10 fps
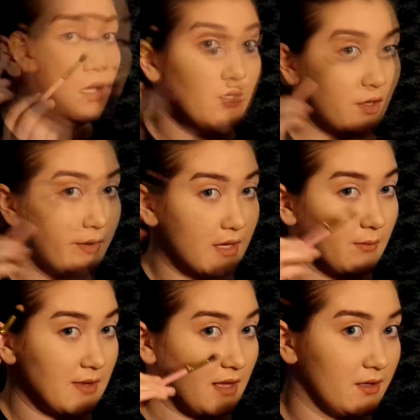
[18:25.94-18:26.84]
Going in
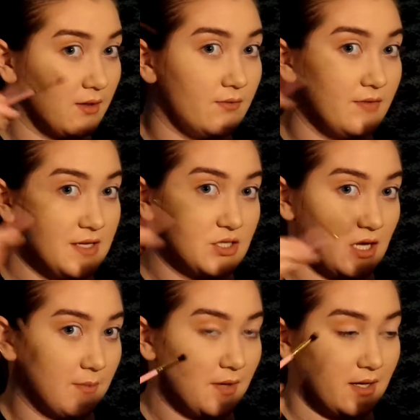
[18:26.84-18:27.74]
with that little V
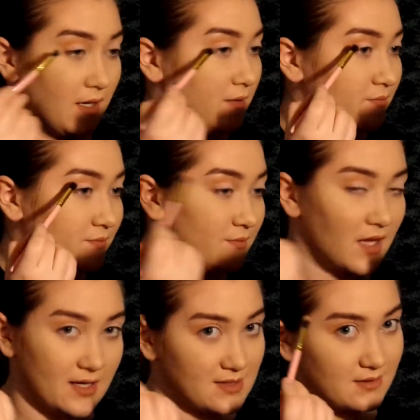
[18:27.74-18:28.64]
shape again,
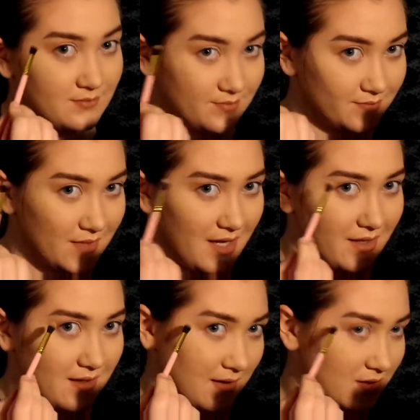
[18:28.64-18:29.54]
because I
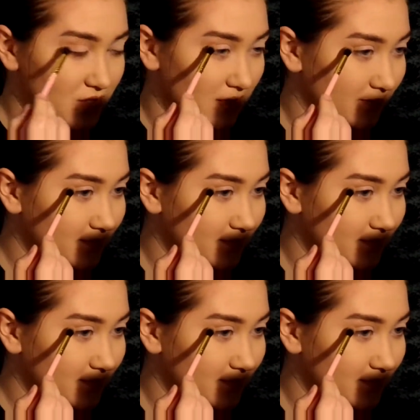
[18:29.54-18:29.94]
like that shape.